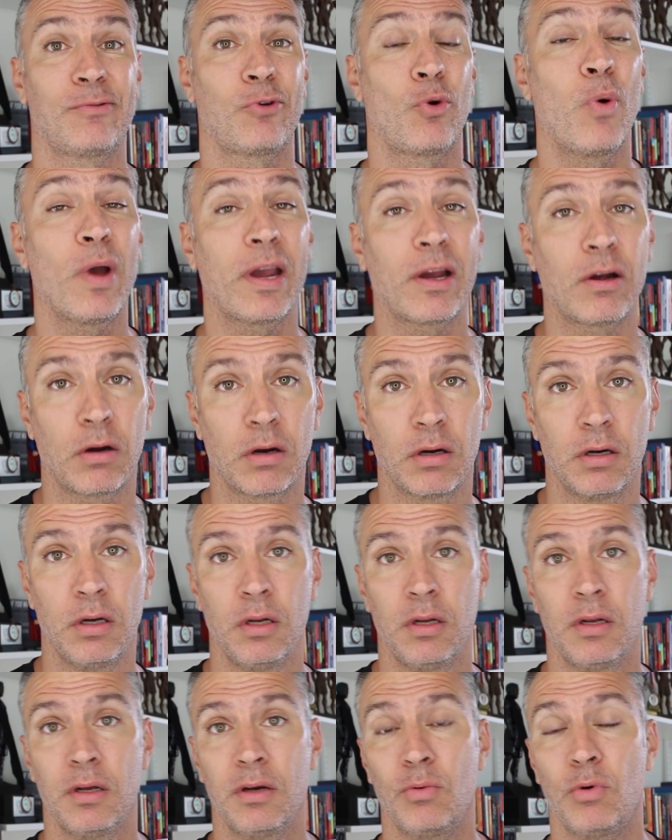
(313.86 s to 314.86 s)
quicker.
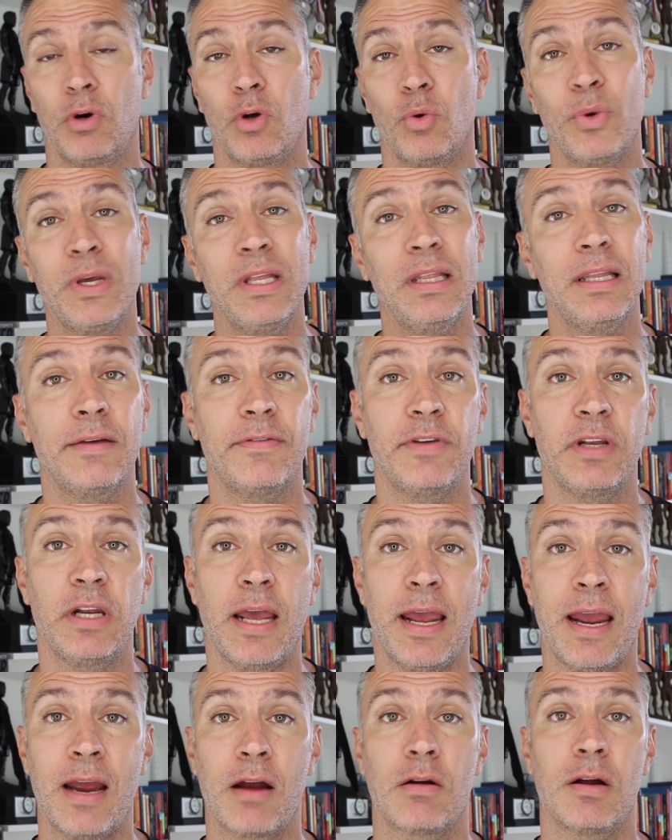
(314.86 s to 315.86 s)
Well, we live in
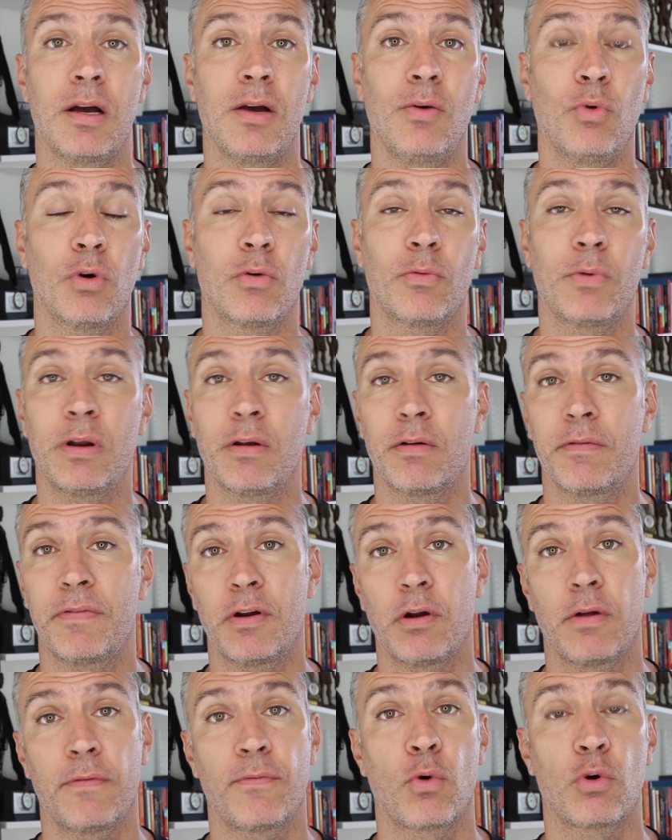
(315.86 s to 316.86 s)
an era where we are
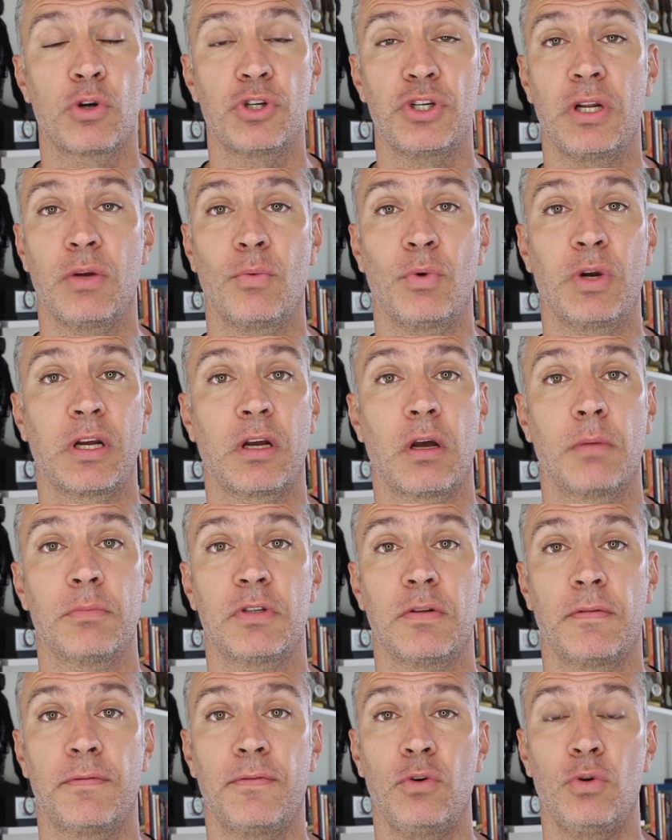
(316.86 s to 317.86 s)
very fortunate when it
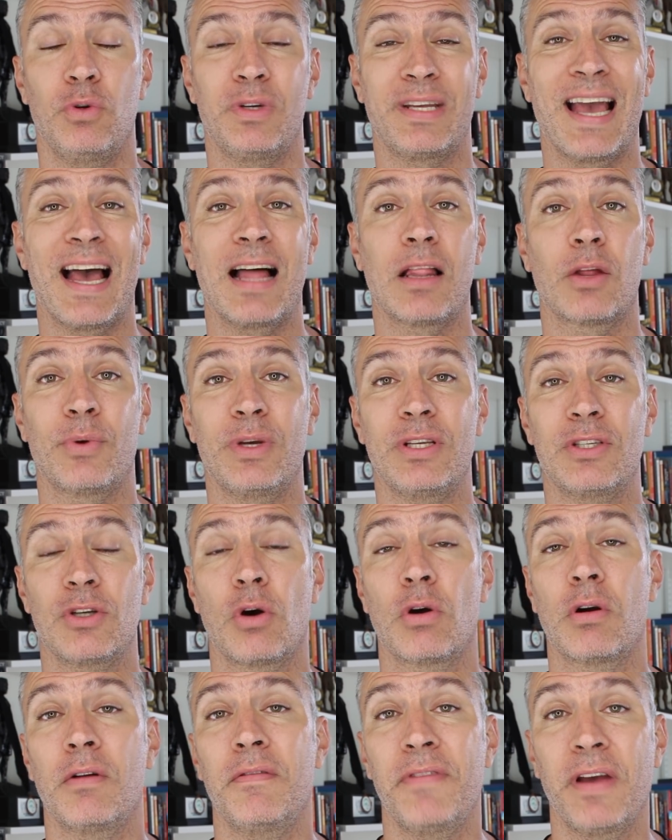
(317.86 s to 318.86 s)
comes to food. Calories
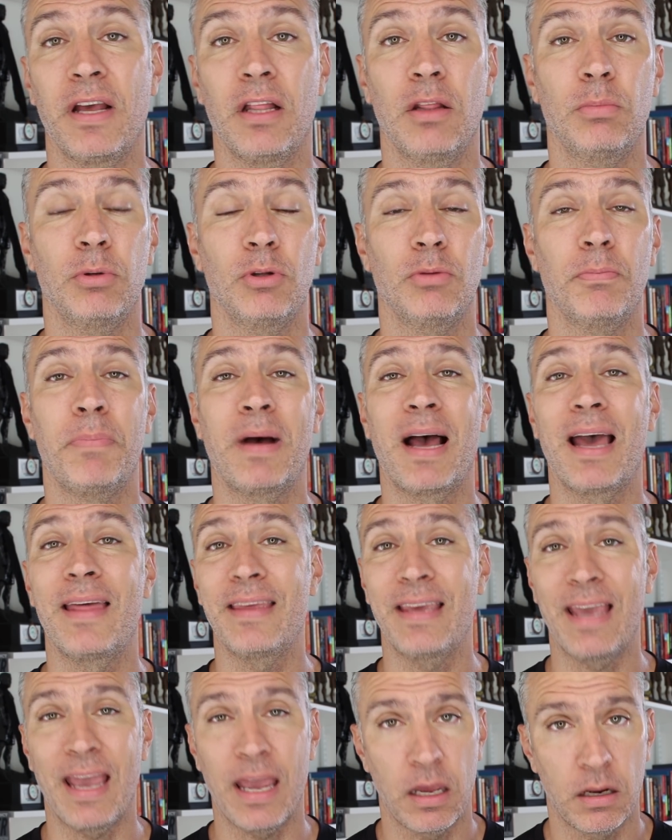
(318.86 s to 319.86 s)
are available by
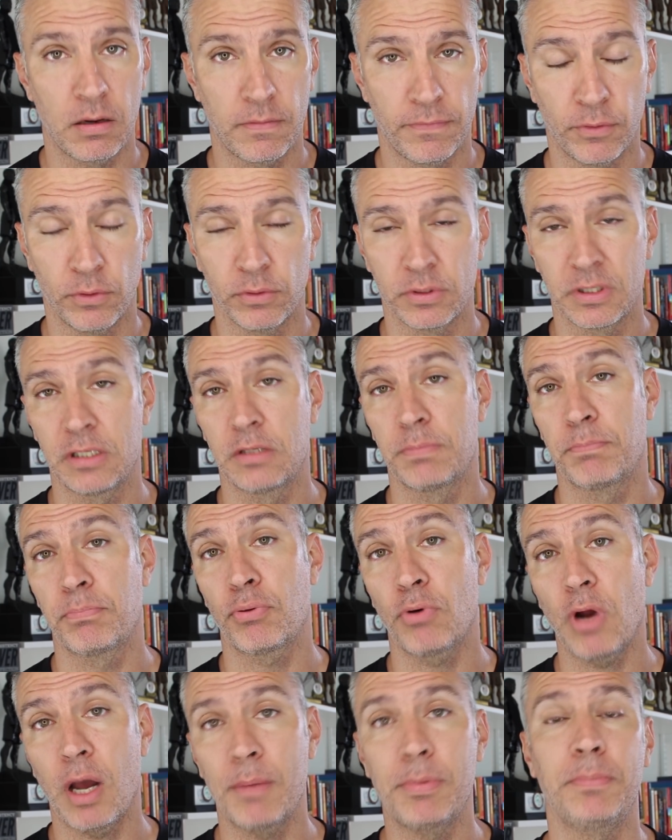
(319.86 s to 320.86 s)
the handfuls. It's
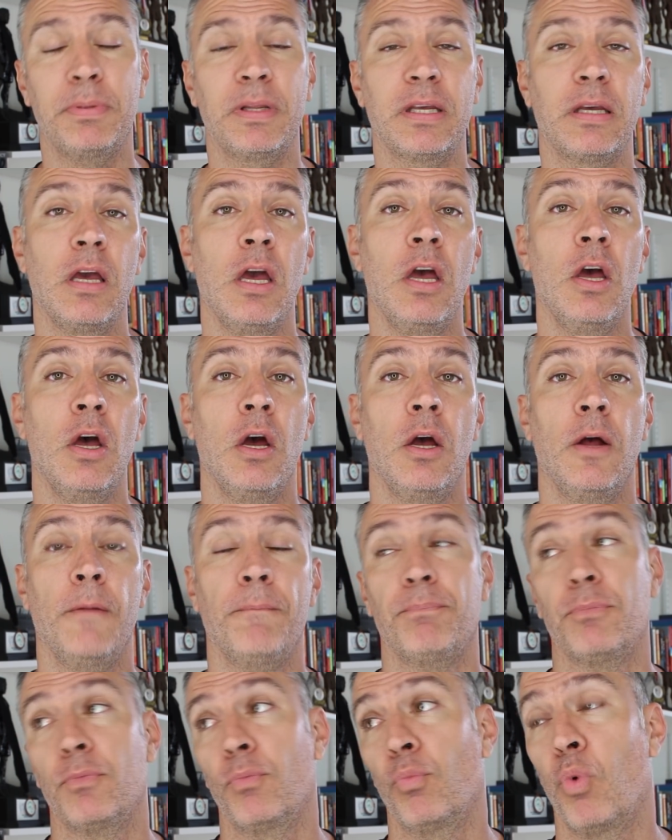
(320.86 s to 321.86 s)
probably
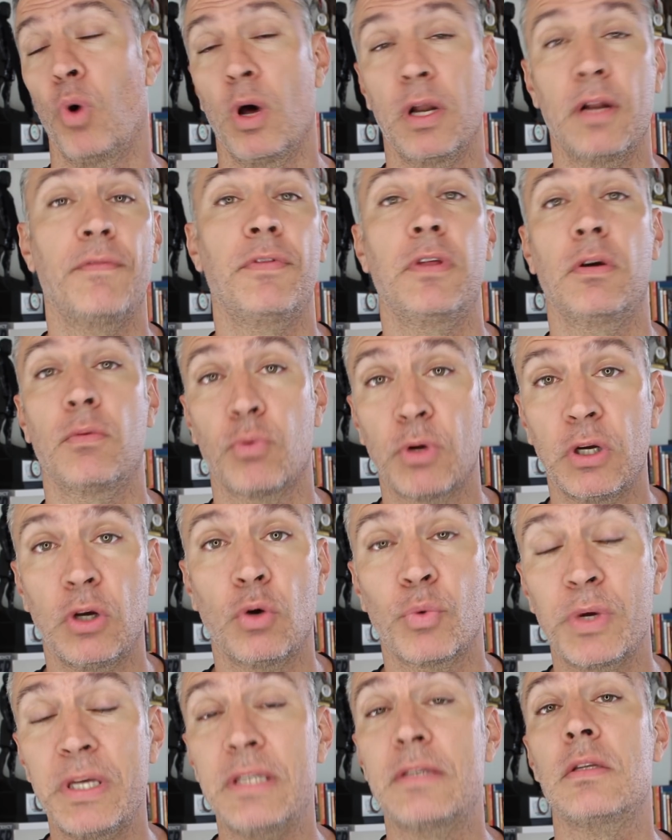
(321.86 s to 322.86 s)
one of the
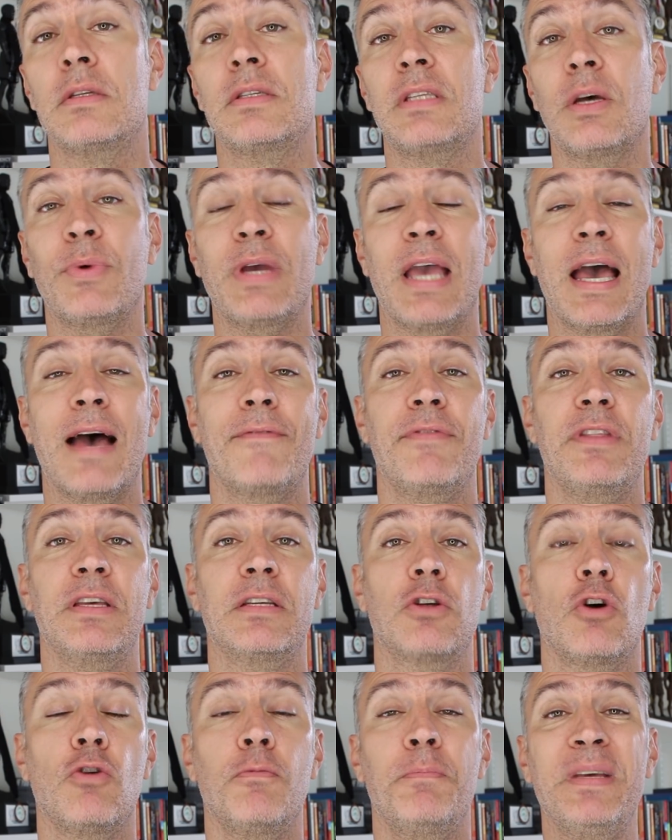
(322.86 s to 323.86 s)
real reasons that we have
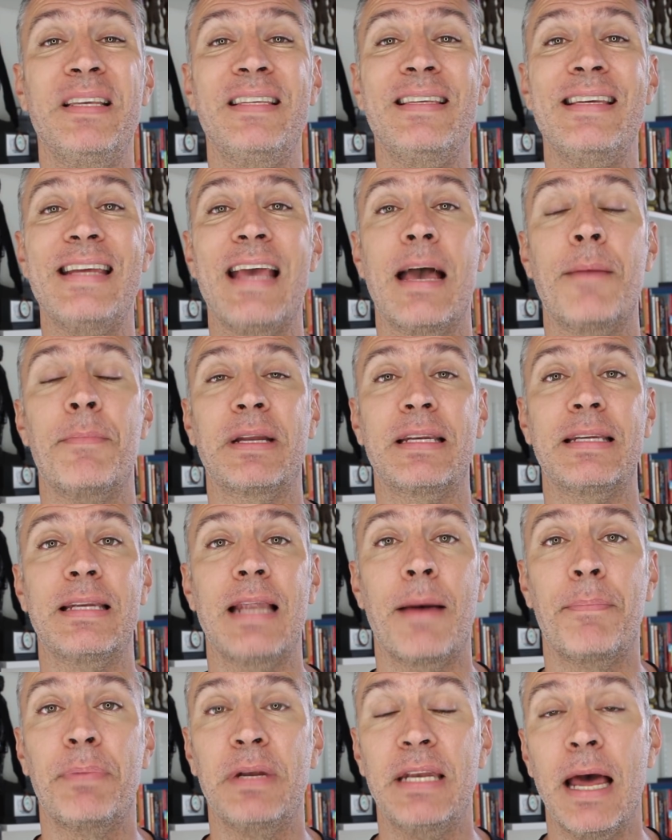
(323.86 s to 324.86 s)
this obesity
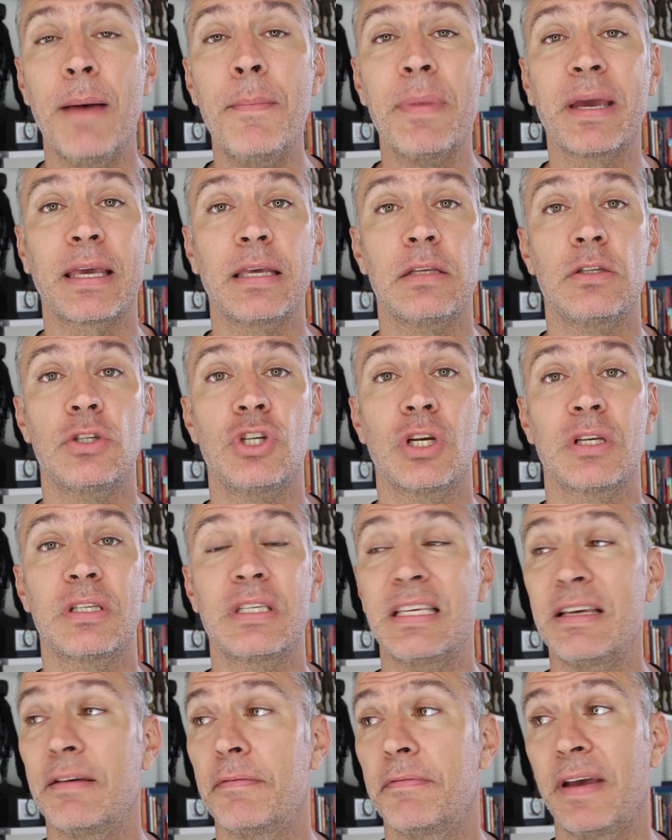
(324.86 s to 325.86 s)
epidemic is
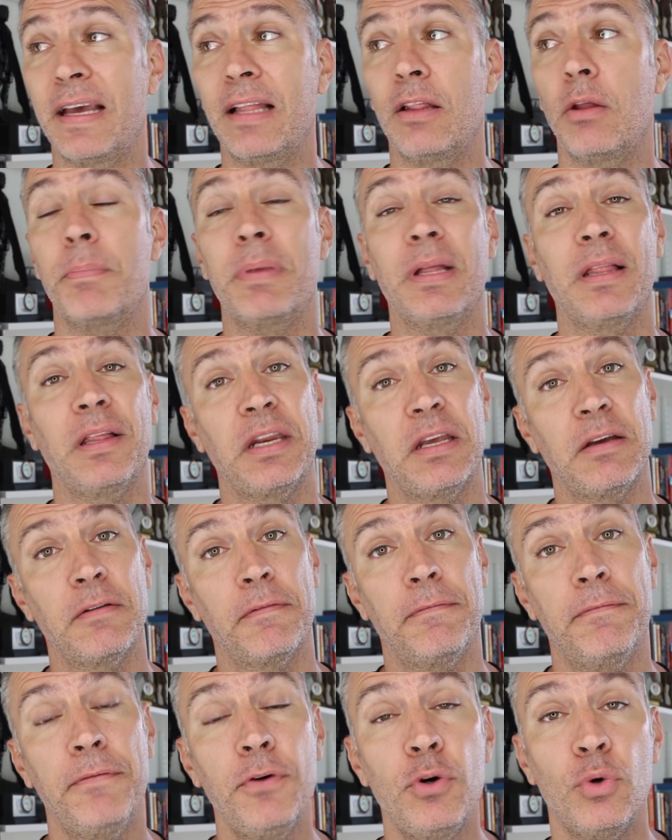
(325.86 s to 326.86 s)
just the availability
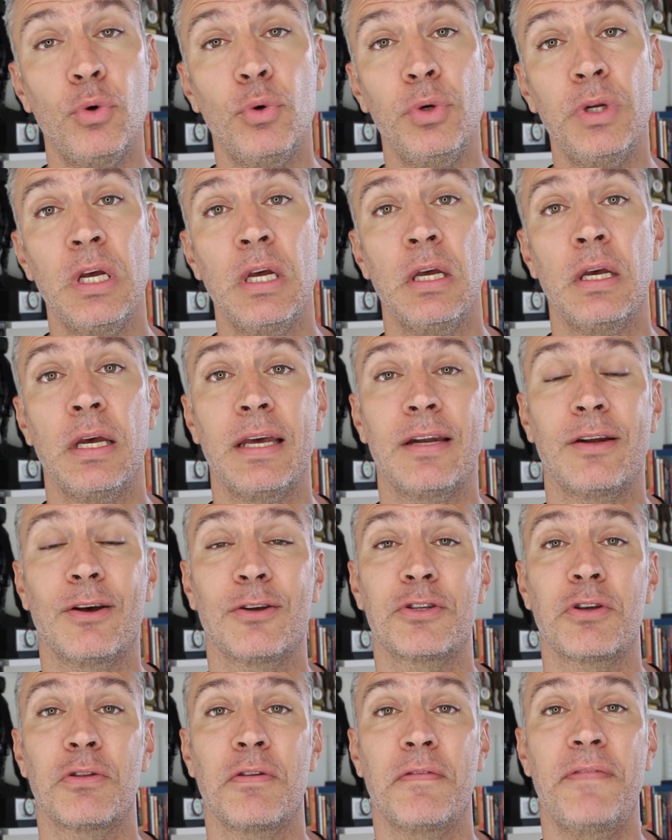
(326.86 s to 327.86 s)
of food and
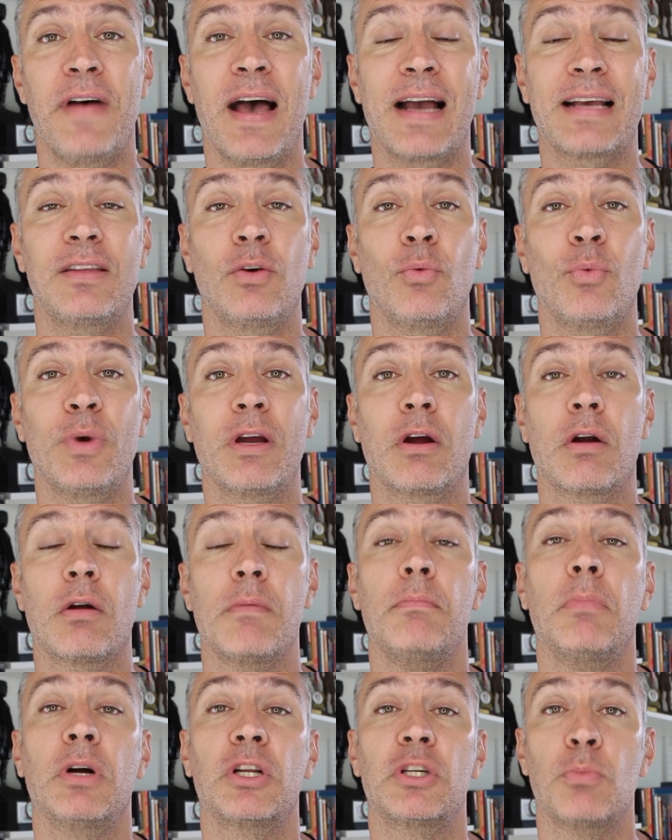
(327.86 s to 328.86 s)
also the fact that we
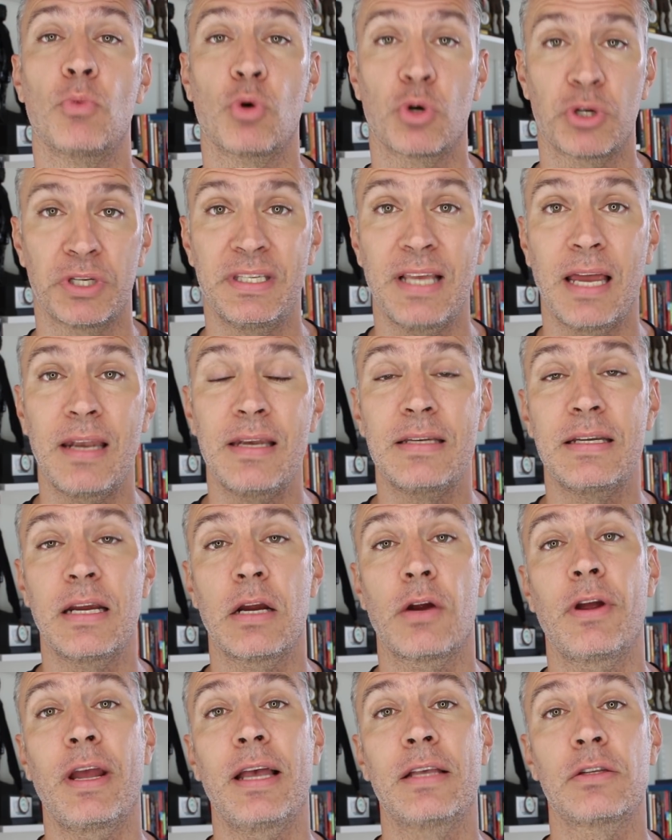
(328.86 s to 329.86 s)
are much more
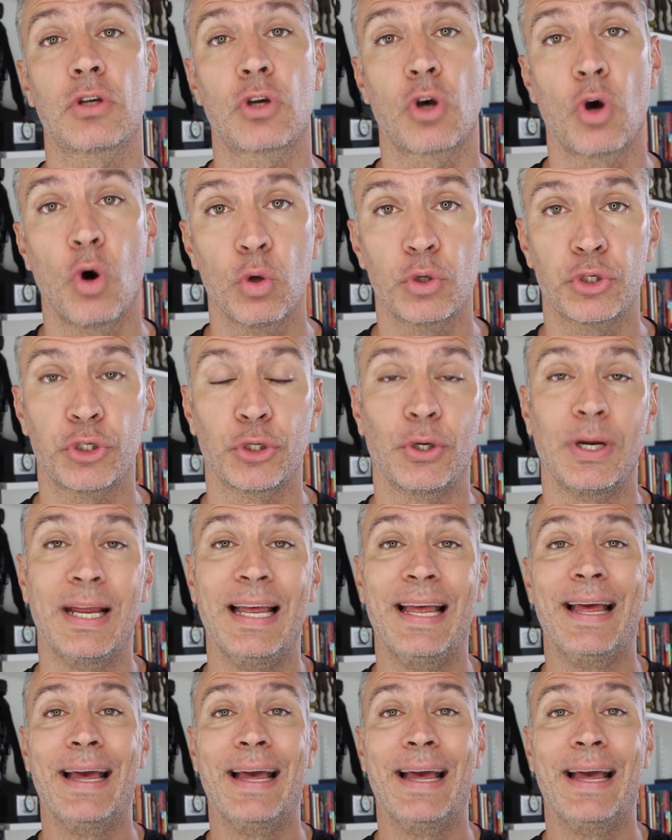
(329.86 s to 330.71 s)
sedentary as a culture.